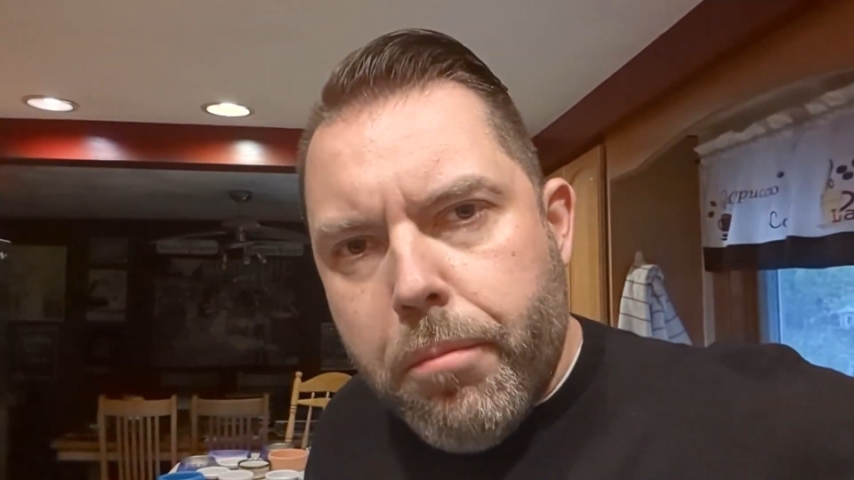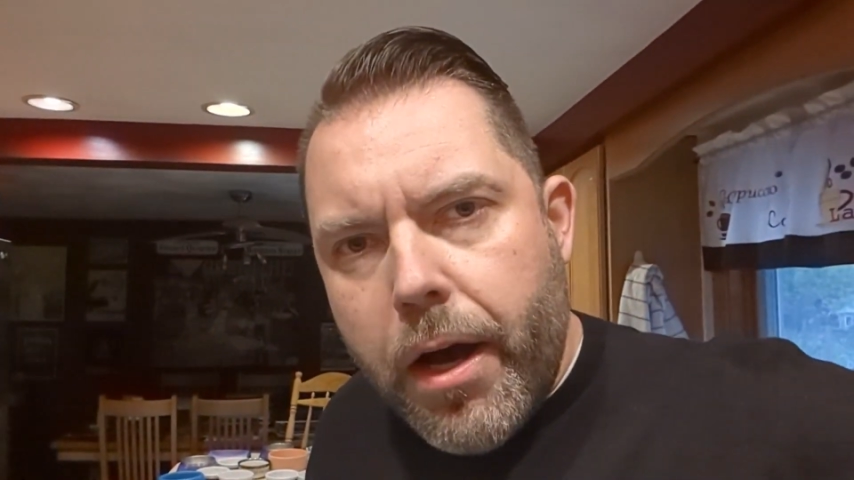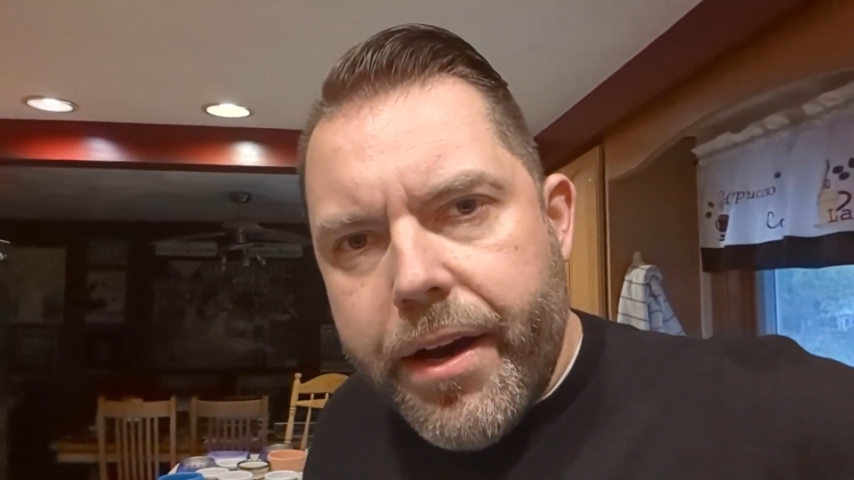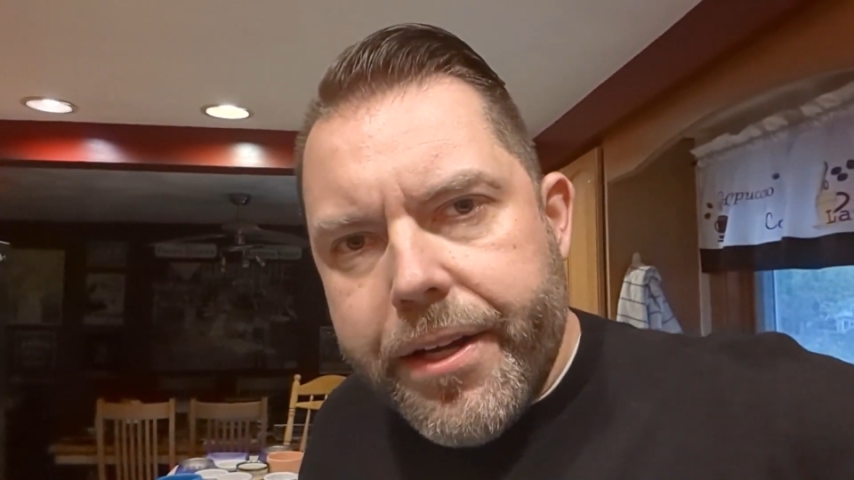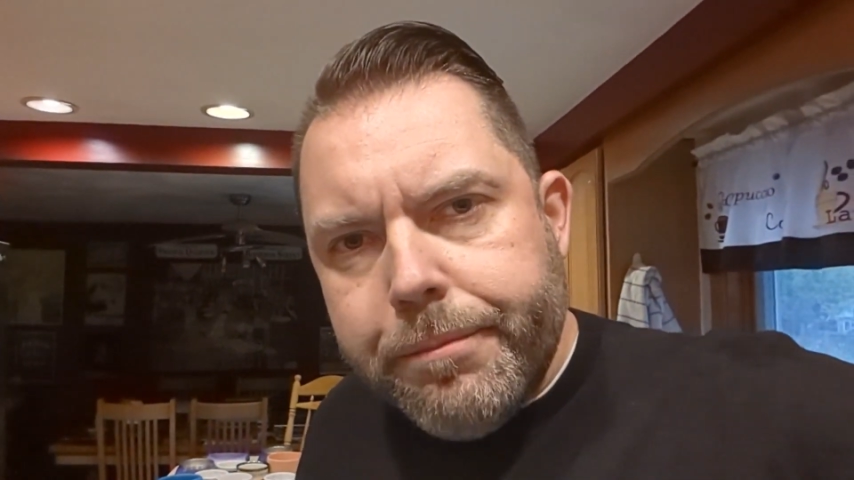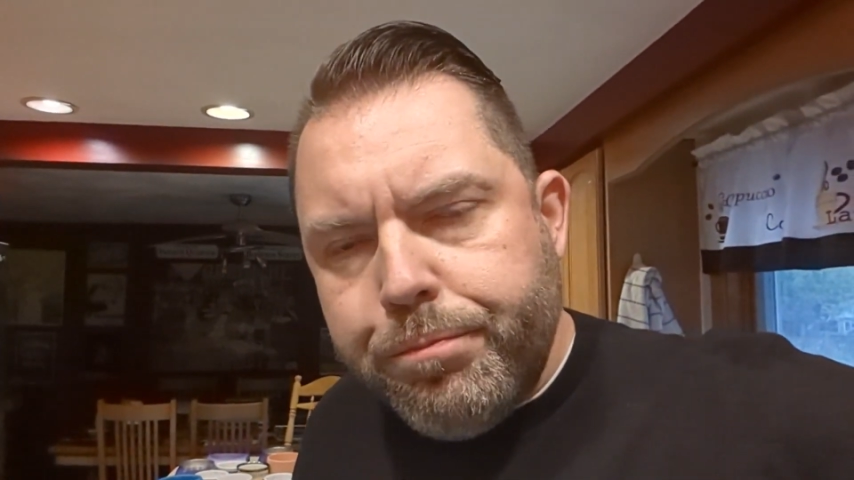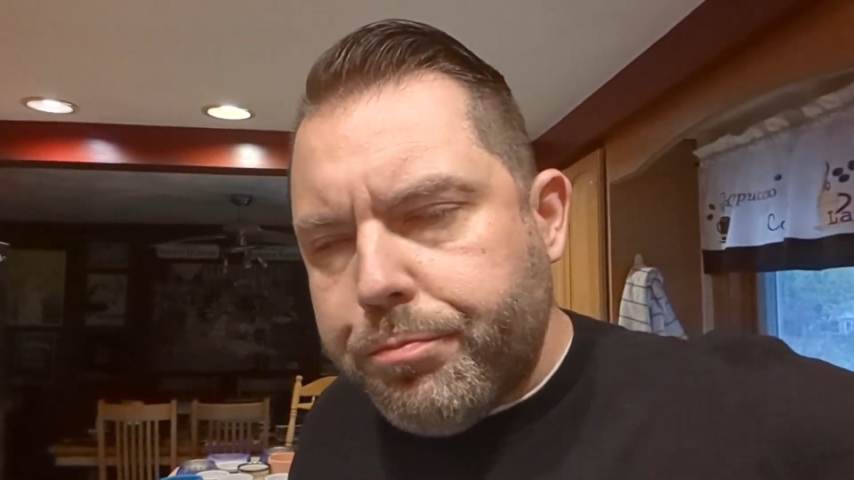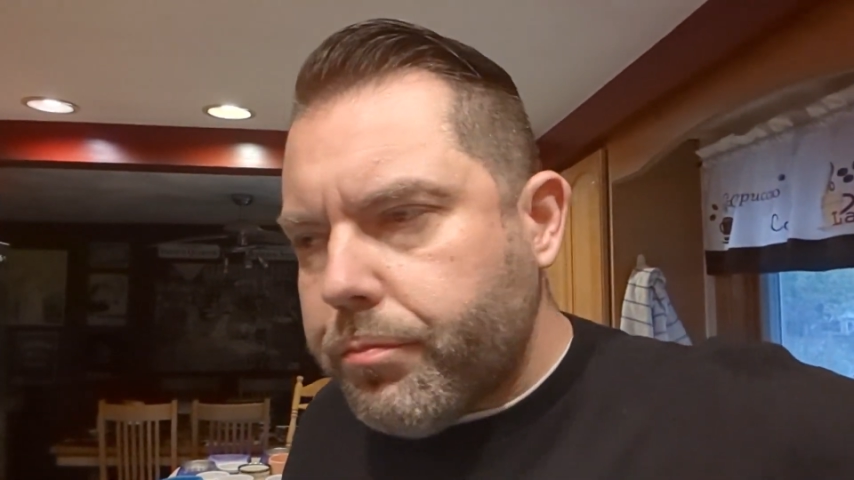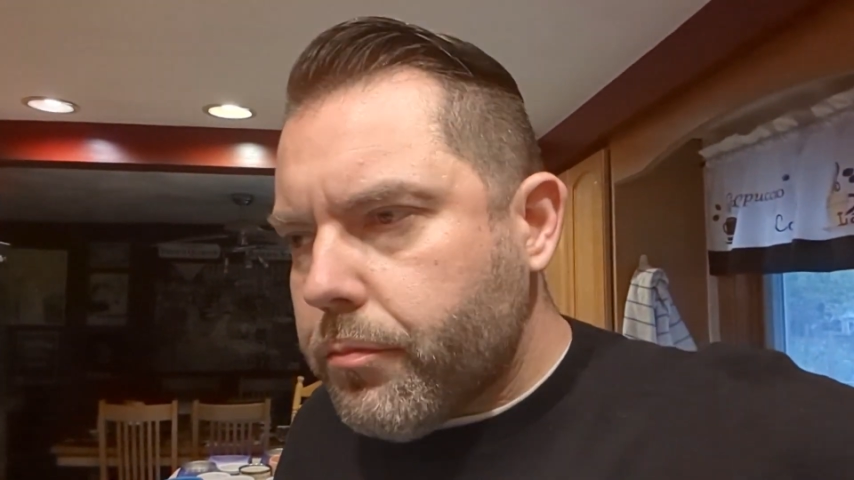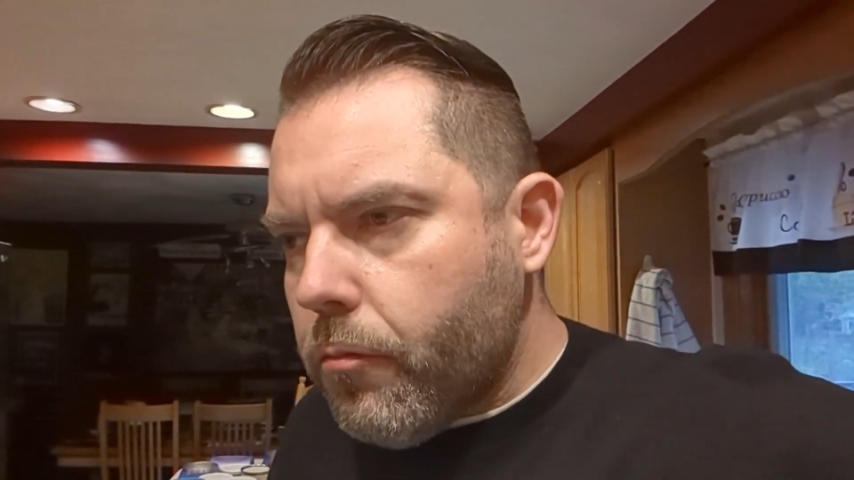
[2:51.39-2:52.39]
pie.
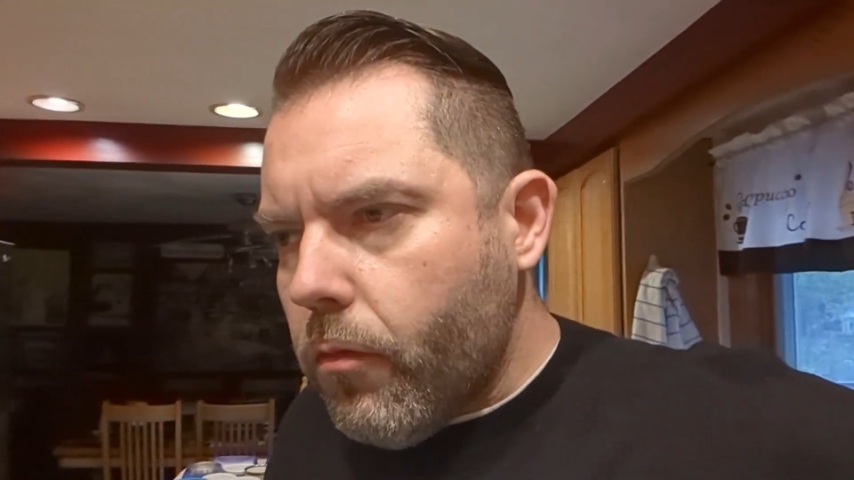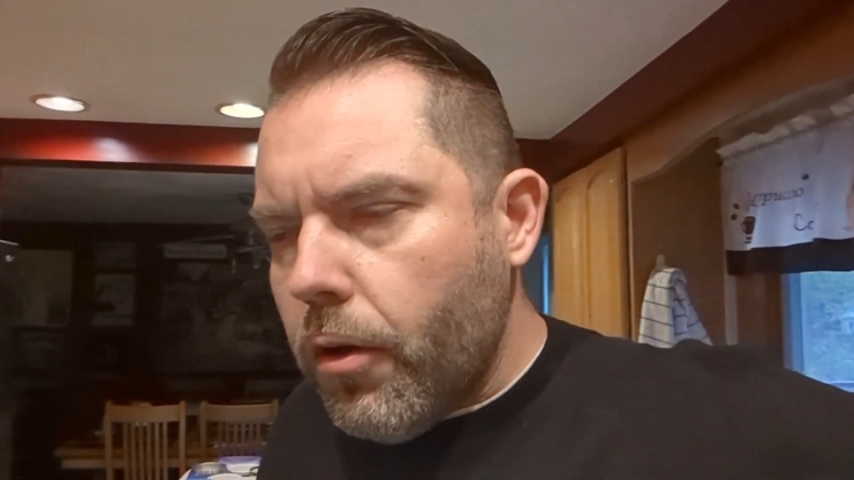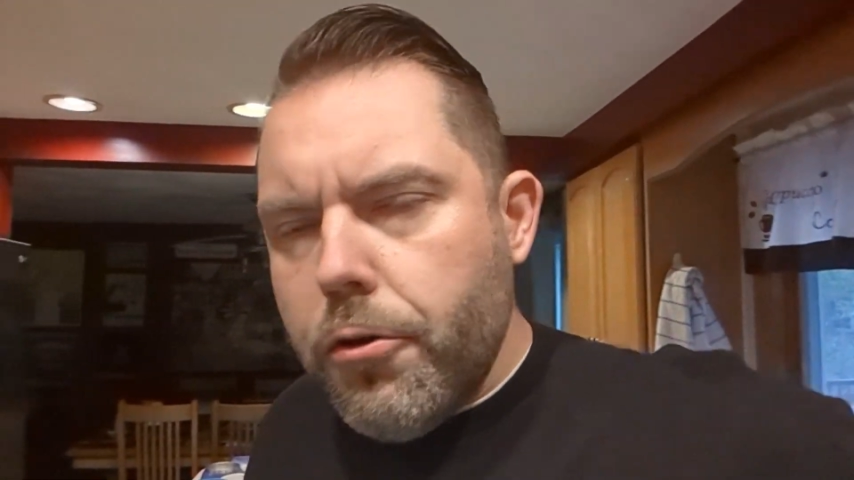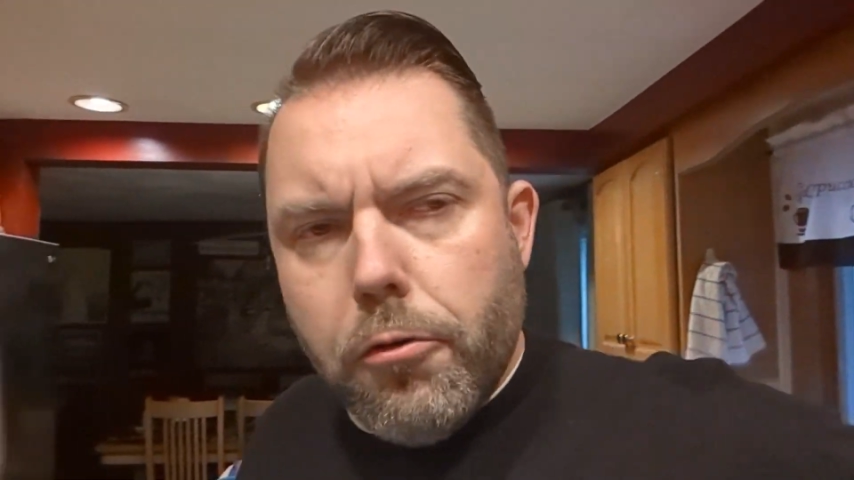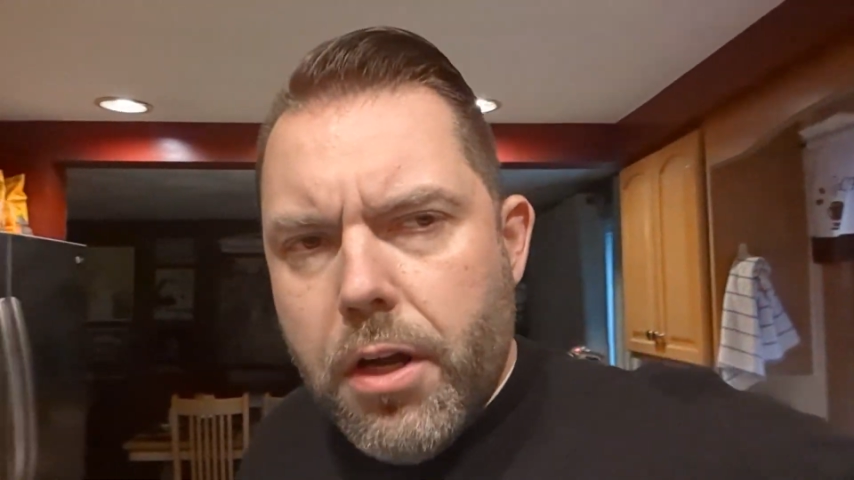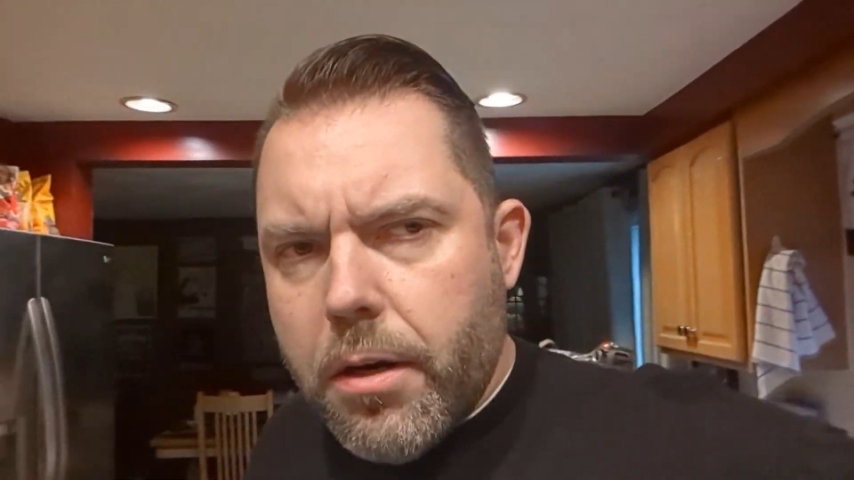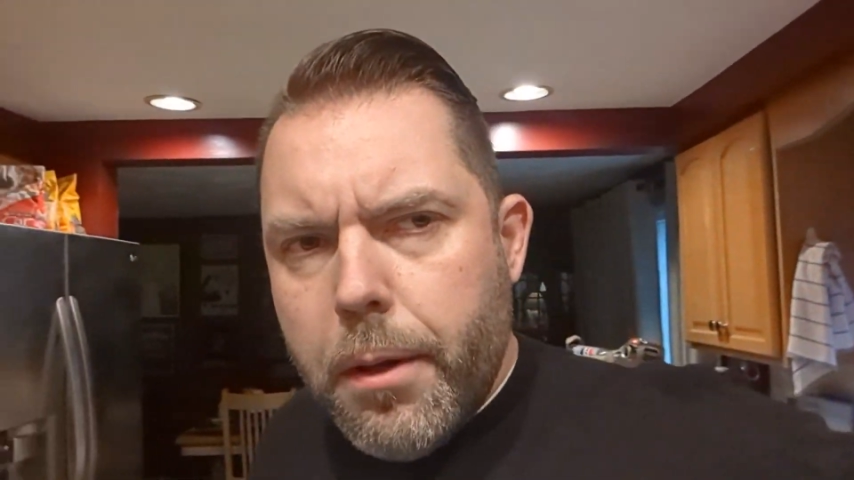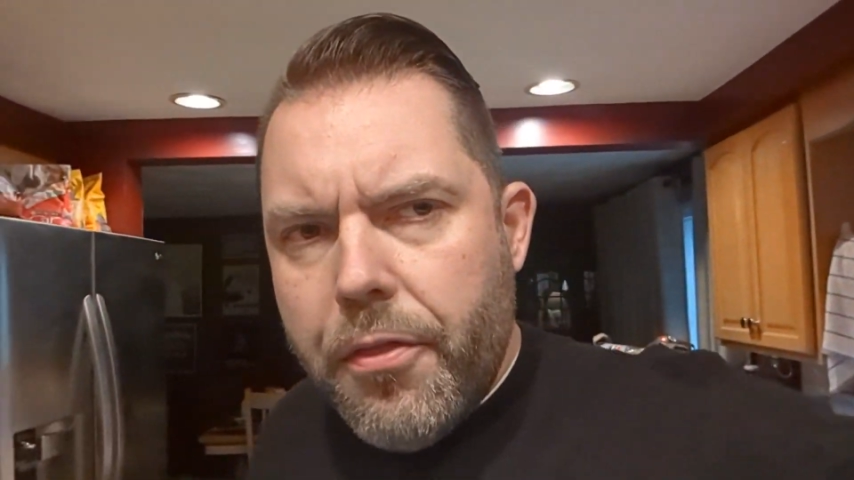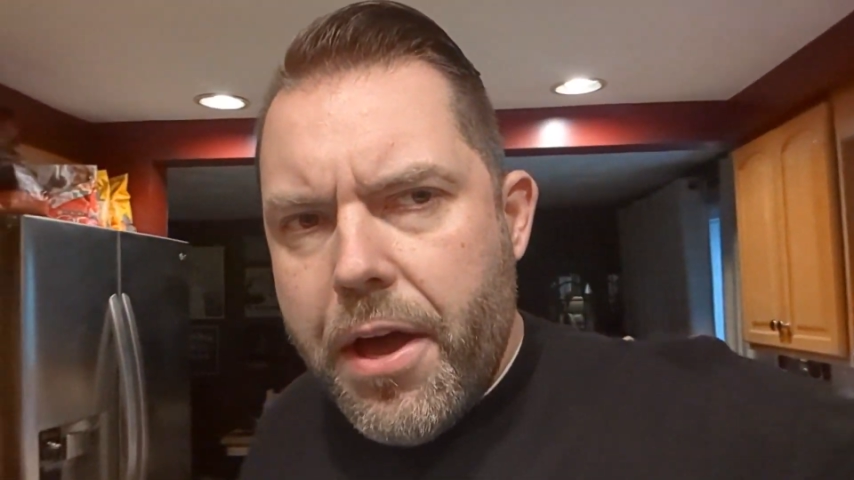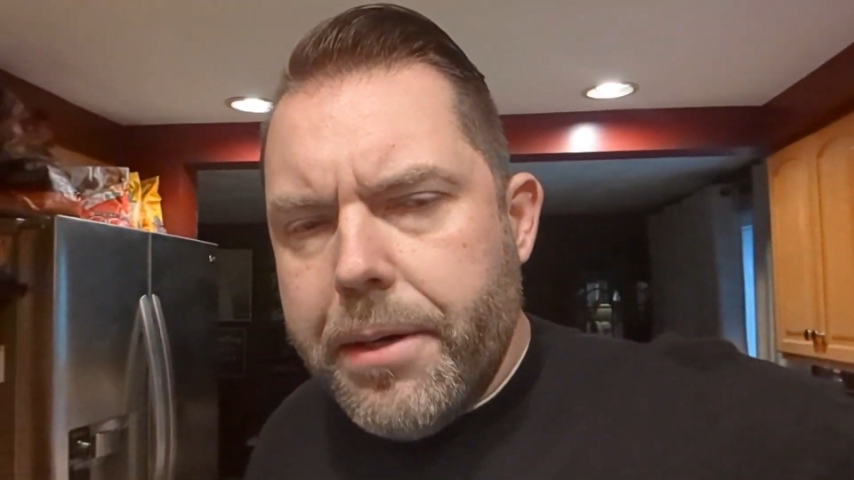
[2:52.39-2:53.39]
No doubt
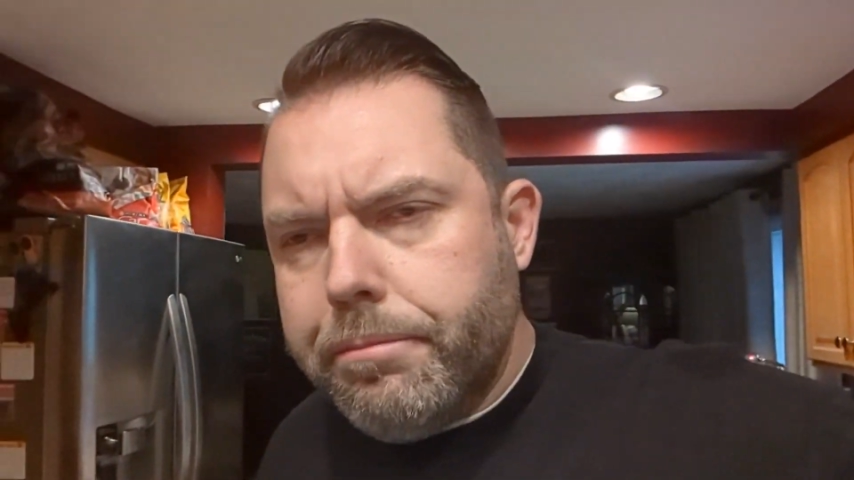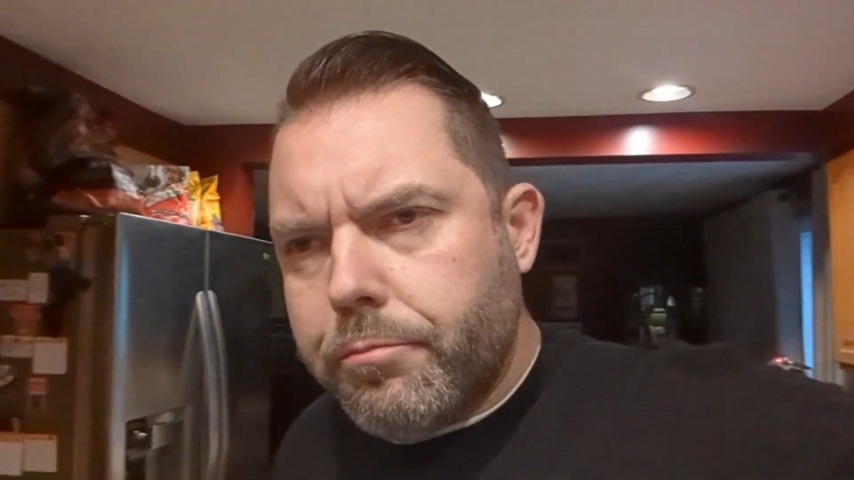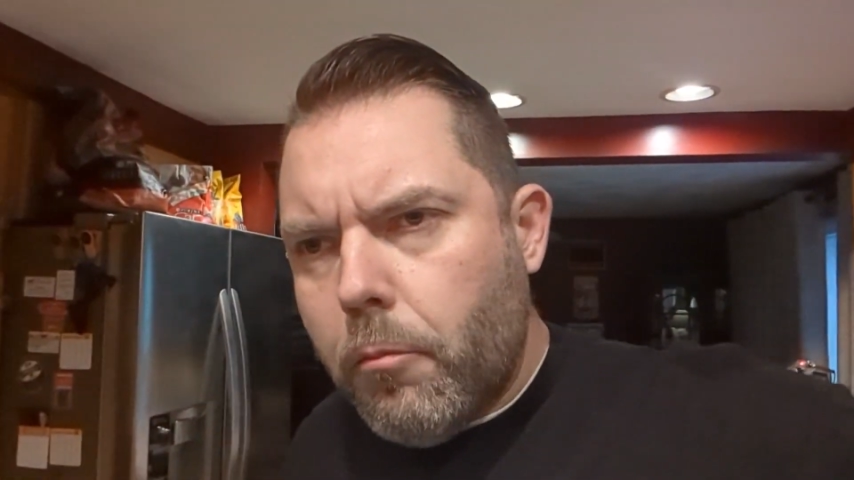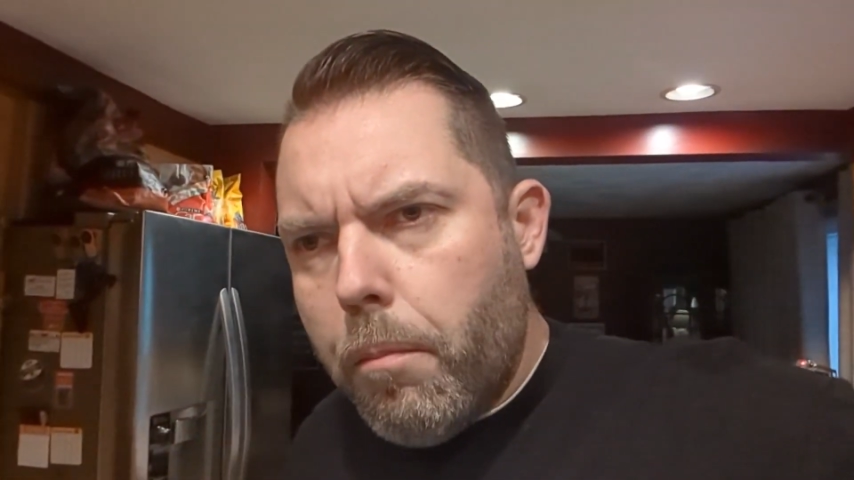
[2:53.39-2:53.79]
about that.